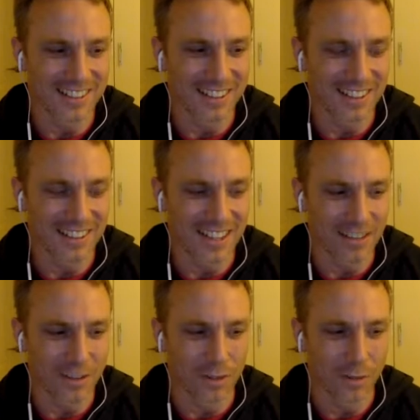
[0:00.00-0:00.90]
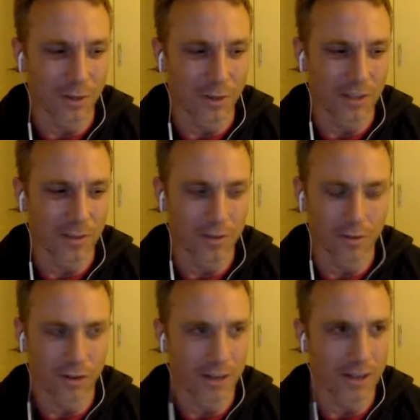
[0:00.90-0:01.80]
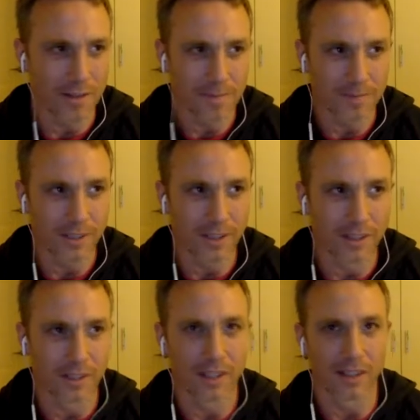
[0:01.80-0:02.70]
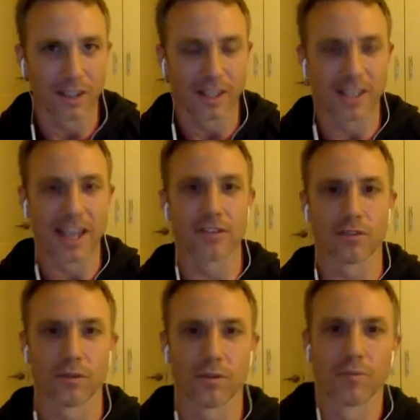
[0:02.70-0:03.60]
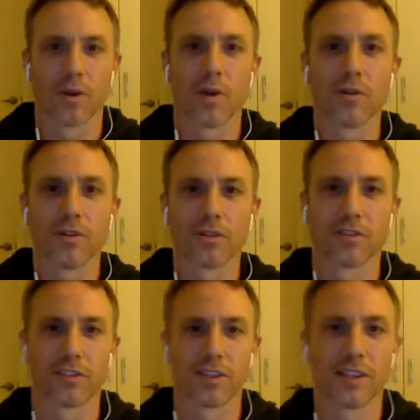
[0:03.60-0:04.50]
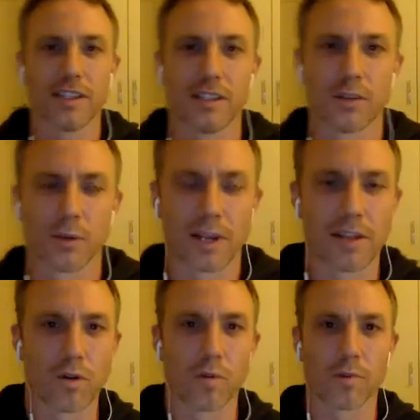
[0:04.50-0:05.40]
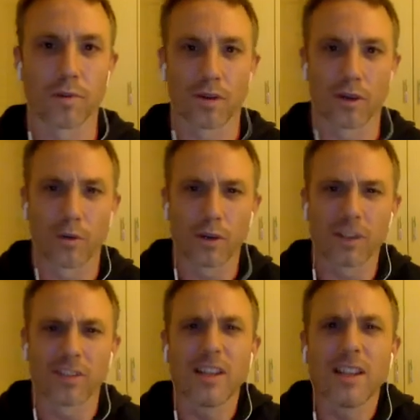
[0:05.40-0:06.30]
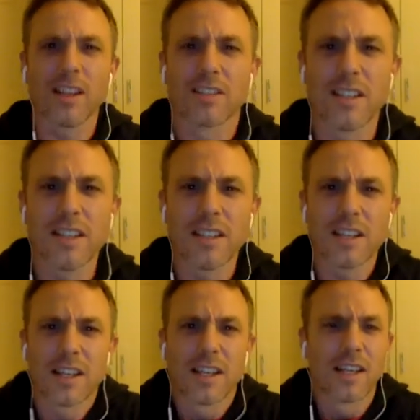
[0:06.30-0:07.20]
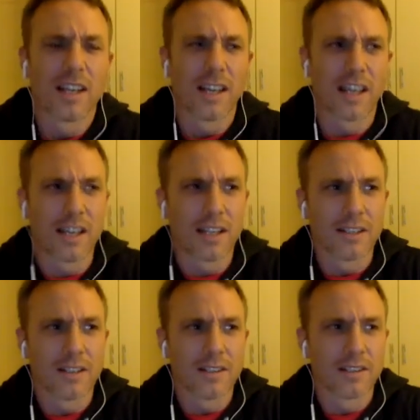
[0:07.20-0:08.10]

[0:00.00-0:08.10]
I was working as a personal trainer at like a council-owned facility called Ian Thorpe Aquatic Centre in Sydney, and